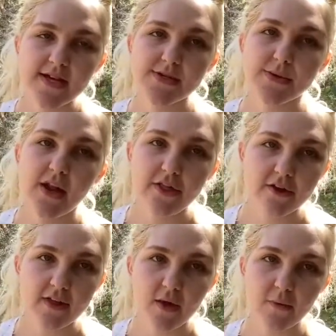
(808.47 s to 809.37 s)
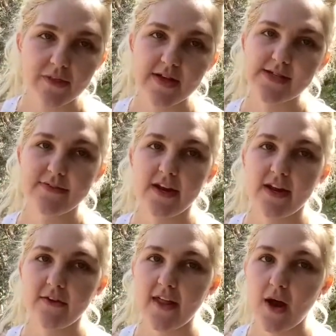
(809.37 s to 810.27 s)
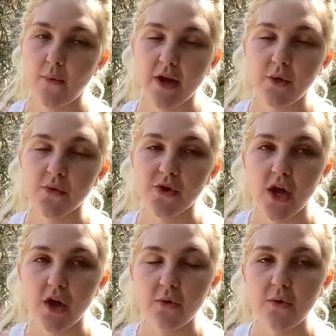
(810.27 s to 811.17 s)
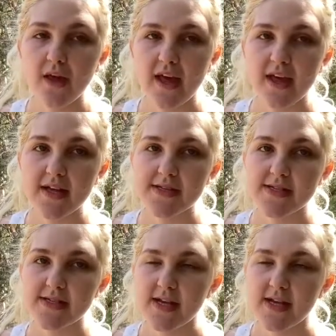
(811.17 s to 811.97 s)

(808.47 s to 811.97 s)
So another thing with this video that I want you to know is